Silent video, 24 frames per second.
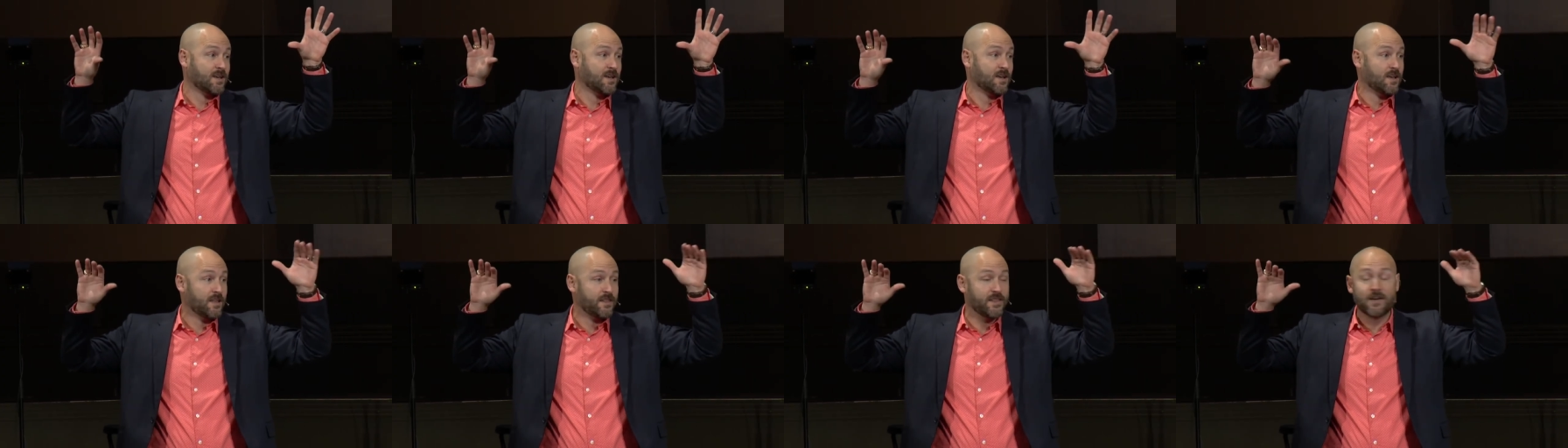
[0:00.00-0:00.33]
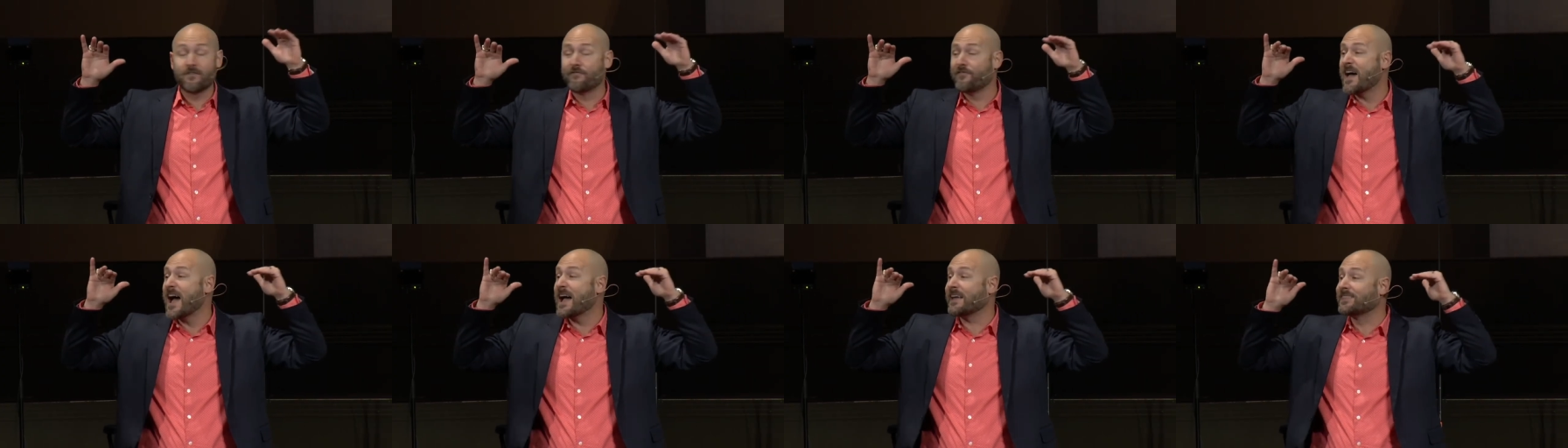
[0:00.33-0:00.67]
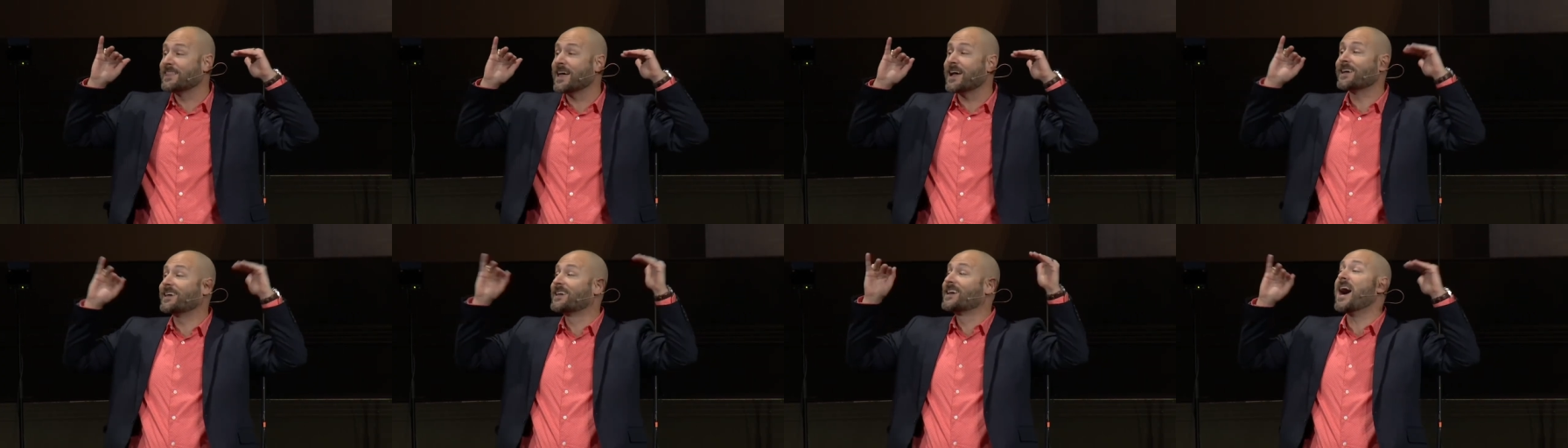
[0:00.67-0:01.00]
the fact
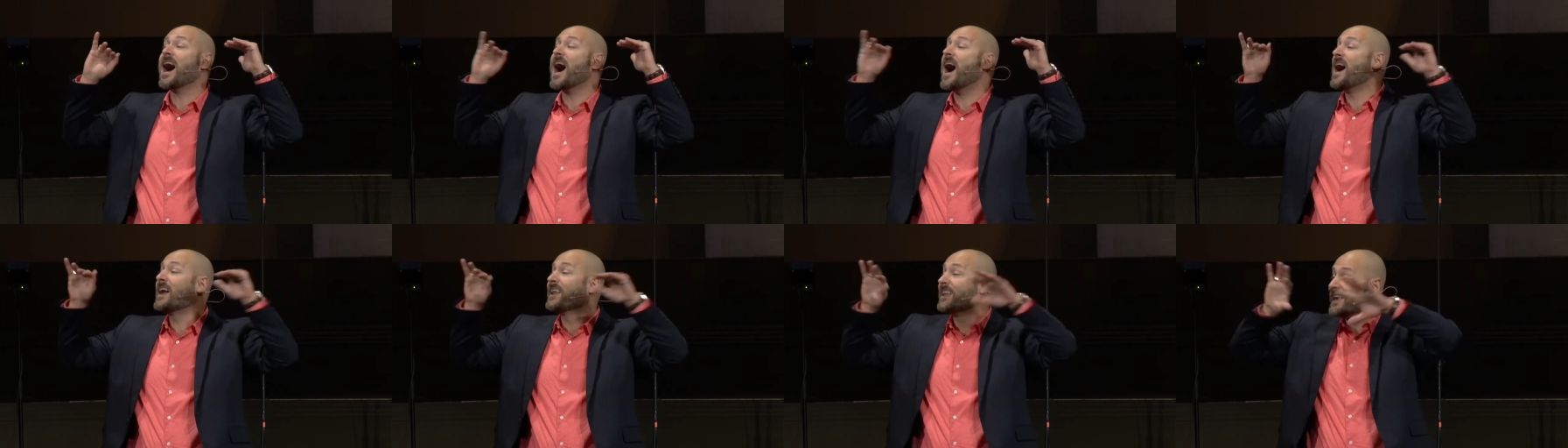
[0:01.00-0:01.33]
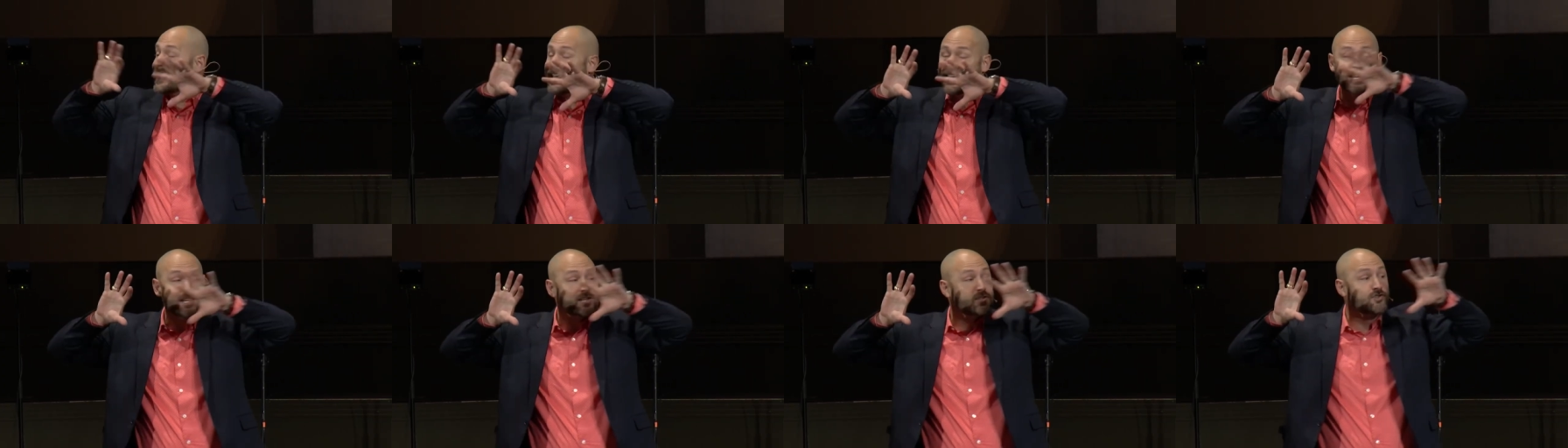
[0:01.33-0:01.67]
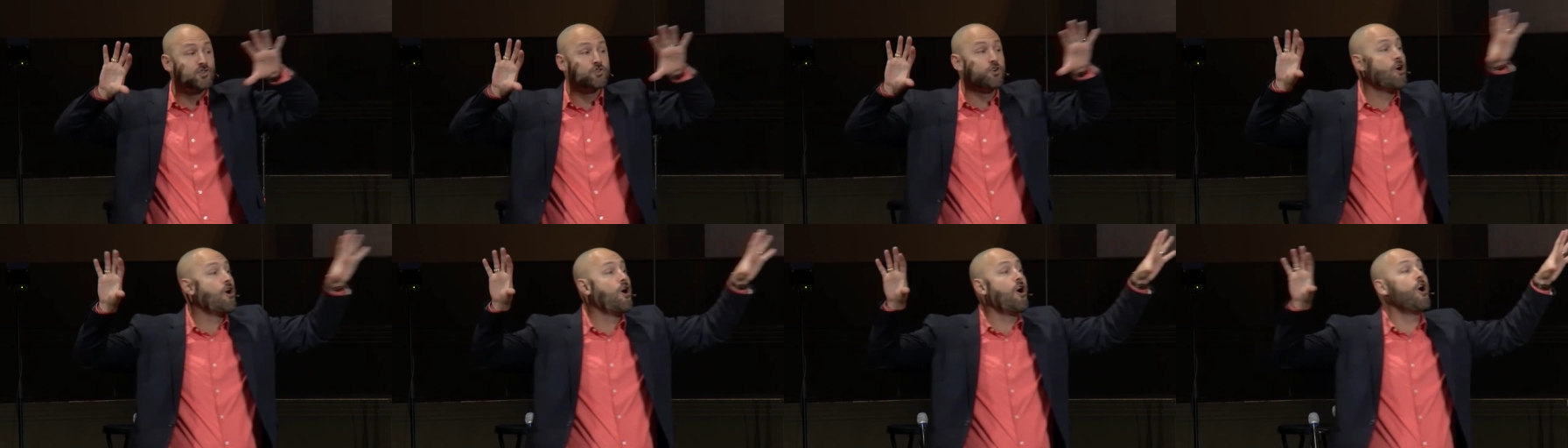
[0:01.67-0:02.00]
that God
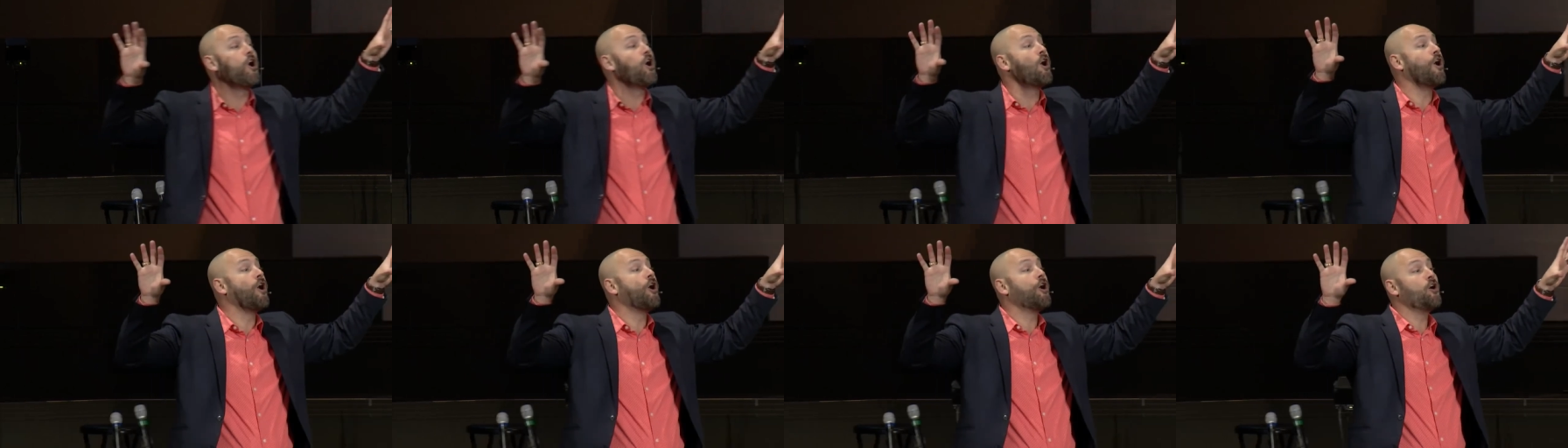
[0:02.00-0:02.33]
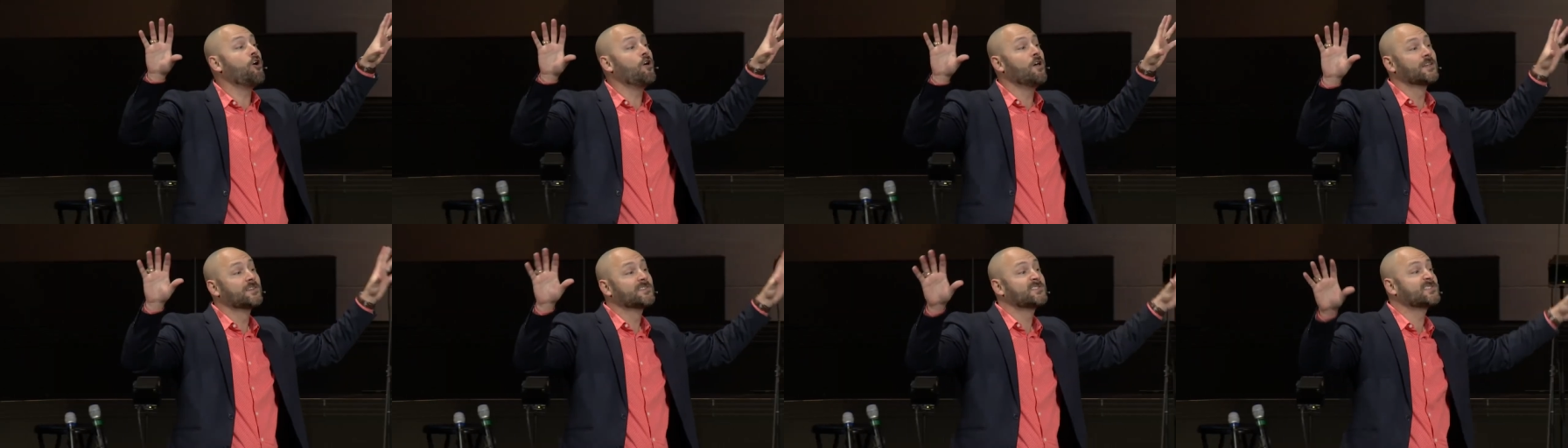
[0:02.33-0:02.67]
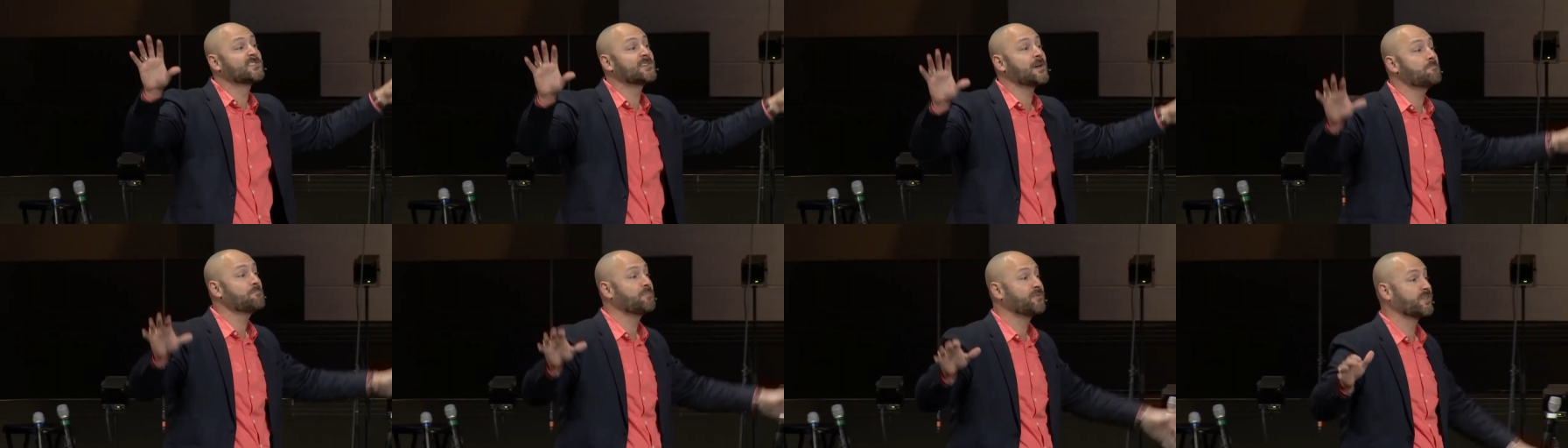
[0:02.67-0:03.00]
is all
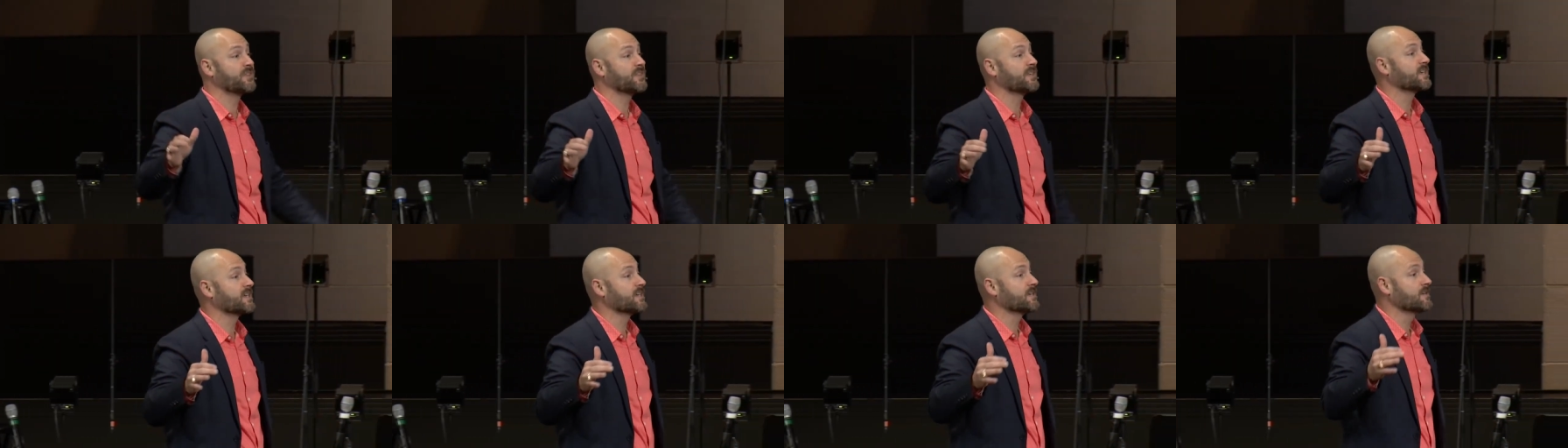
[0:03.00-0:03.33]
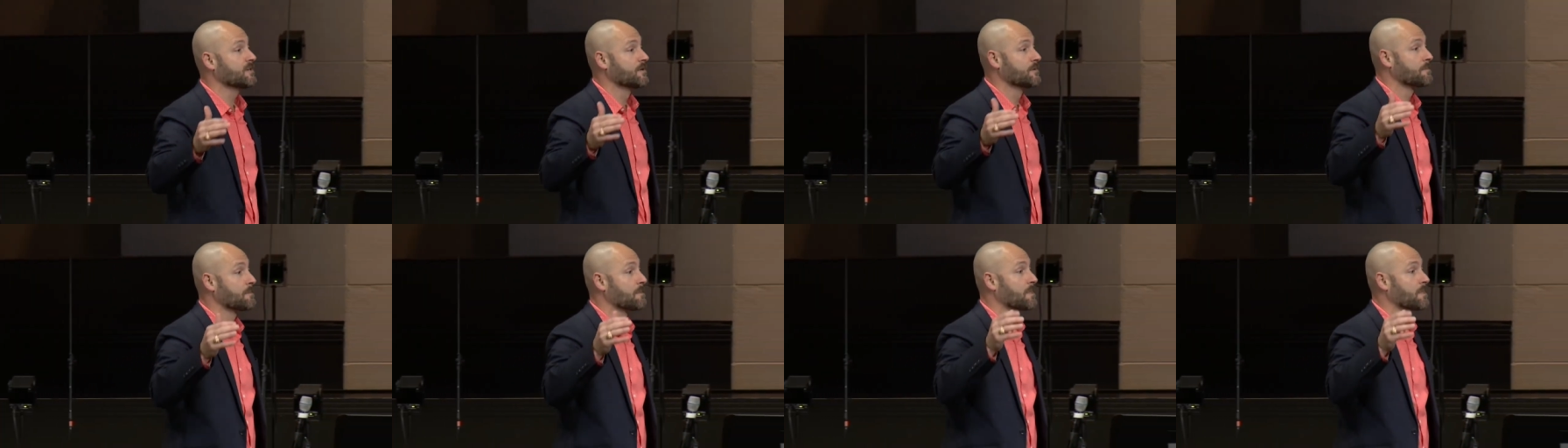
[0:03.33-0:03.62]
something.